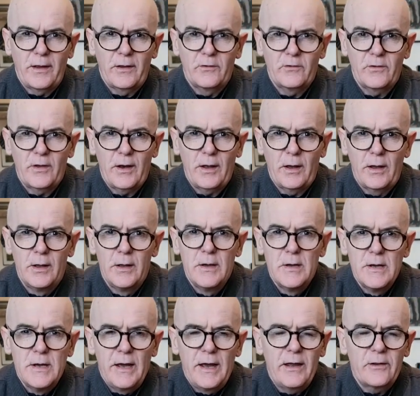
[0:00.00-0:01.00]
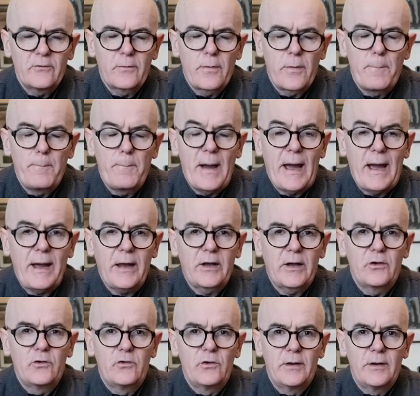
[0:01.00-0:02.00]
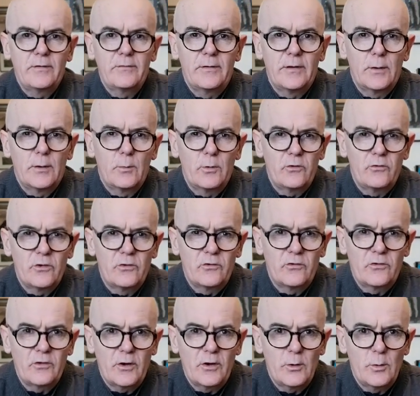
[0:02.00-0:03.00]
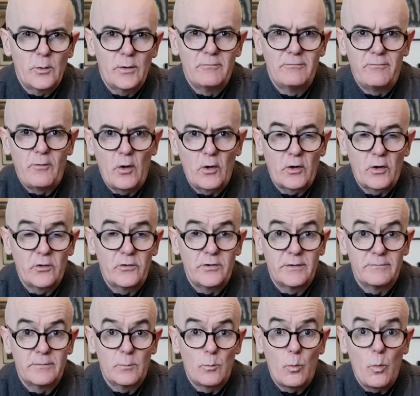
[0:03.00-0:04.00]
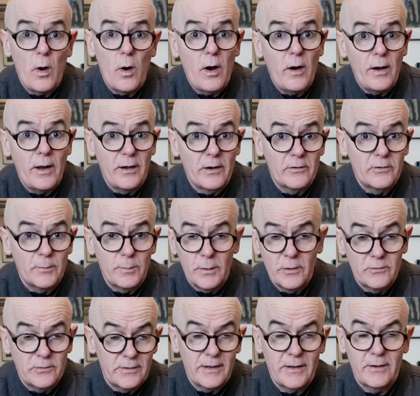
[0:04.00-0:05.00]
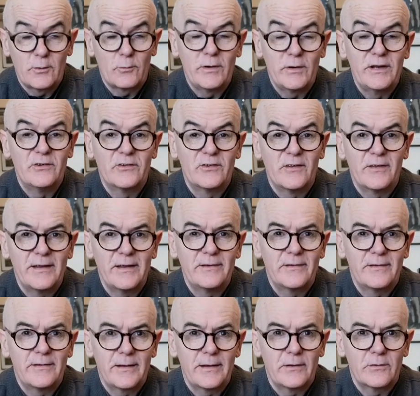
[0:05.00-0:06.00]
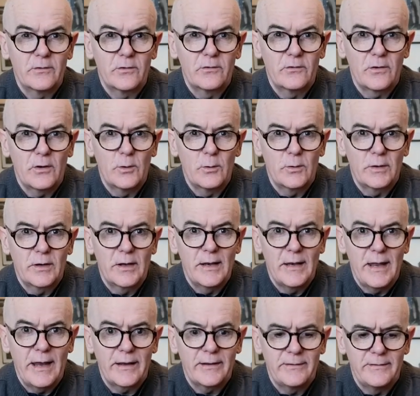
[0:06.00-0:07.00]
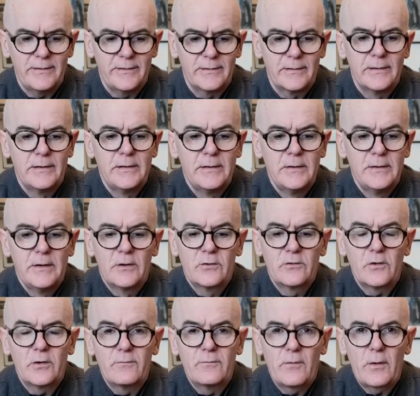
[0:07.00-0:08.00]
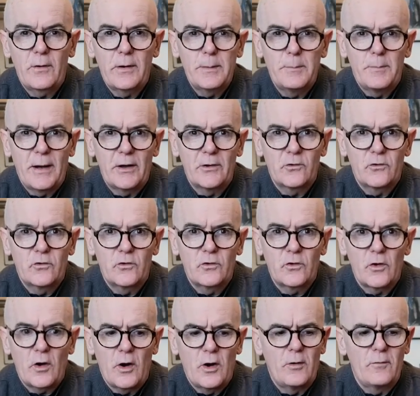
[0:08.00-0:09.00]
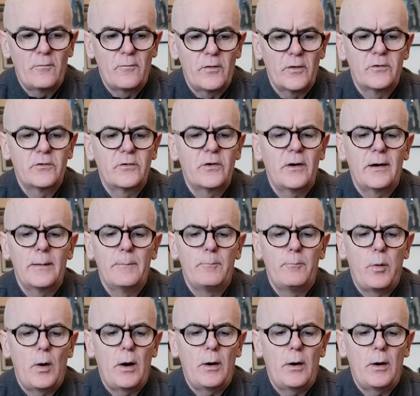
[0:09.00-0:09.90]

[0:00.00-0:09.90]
things, and it's the packaging, isn't it, which is so evocative, and why, I suppose, another reason these things are so collected. So very much of the time,